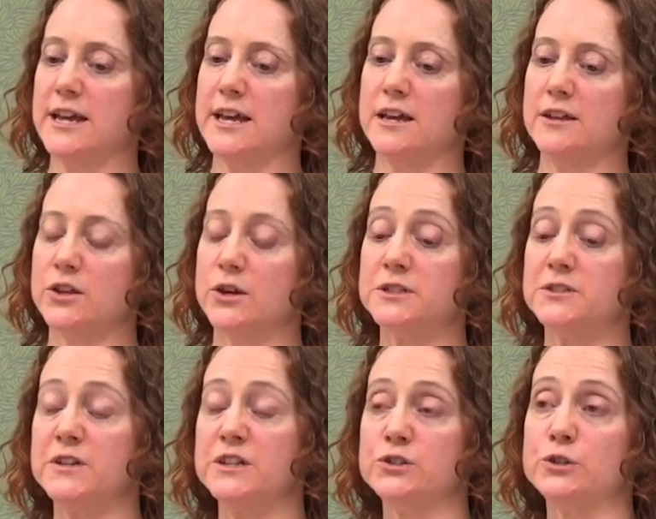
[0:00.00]
And those
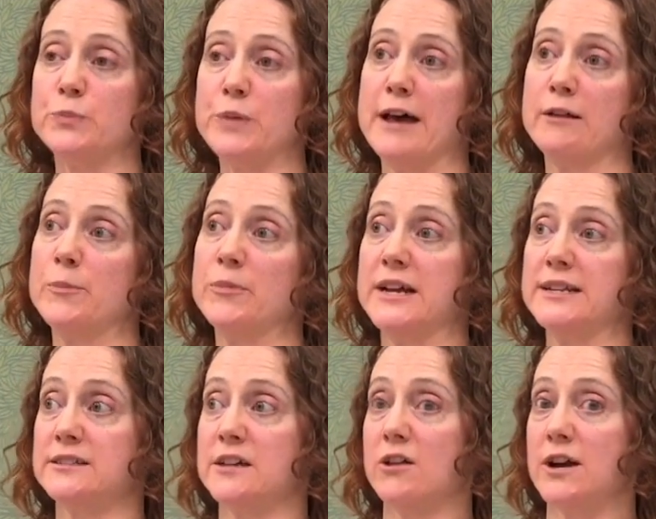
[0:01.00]
fees do pile up, and
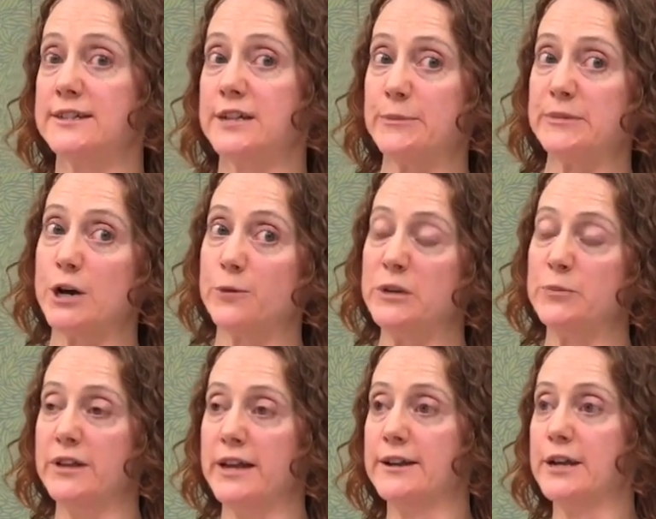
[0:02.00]
that's a lot of times how
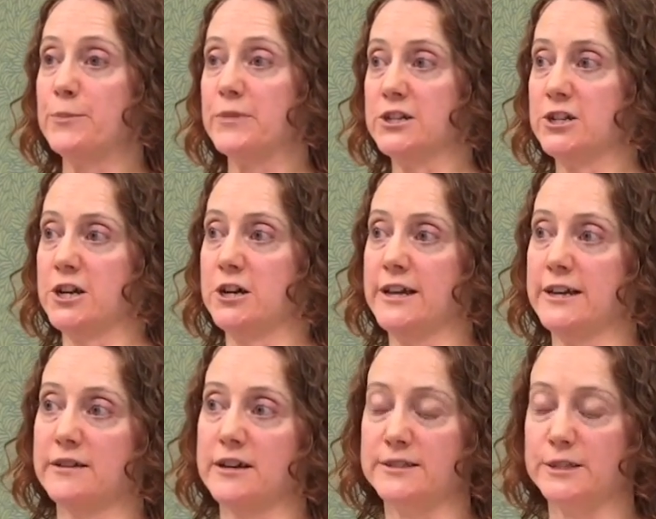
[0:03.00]
people end up in jail. Like
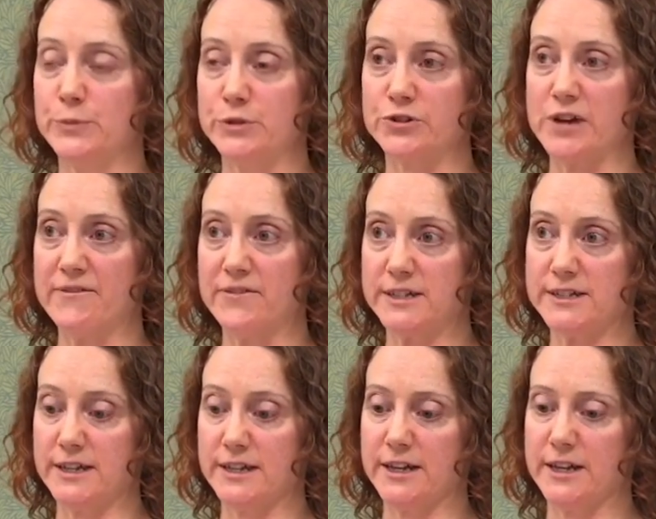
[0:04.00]
a simple traffic
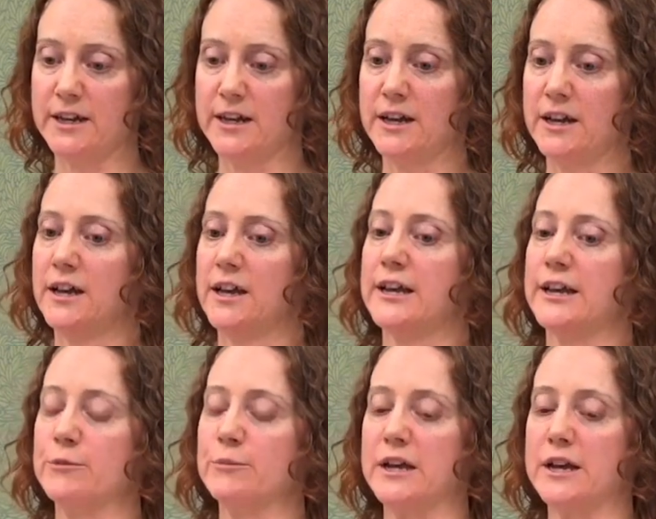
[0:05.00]
ticket
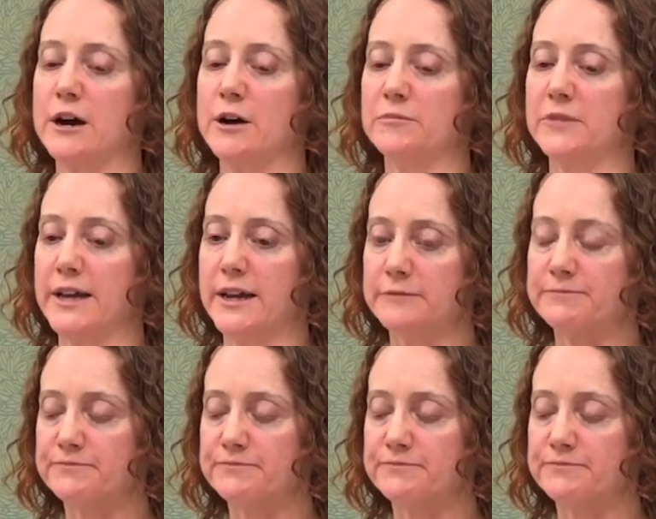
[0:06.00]
can become like